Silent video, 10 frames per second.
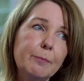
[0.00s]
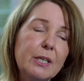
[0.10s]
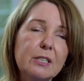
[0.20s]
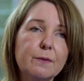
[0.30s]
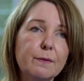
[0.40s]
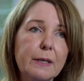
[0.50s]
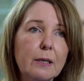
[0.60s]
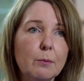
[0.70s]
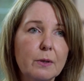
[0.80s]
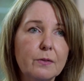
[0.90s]

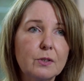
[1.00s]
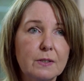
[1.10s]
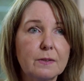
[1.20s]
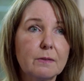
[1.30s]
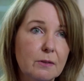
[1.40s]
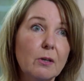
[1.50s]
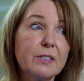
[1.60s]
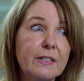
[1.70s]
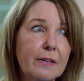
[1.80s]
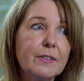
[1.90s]
interfere with just
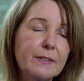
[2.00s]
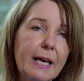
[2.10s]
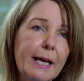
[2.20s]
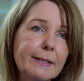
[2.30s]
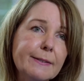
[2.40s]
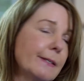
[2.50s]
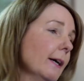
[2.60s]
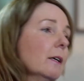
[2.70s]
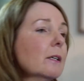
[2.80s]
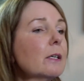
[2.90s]
had this
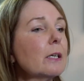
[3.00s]
cancer.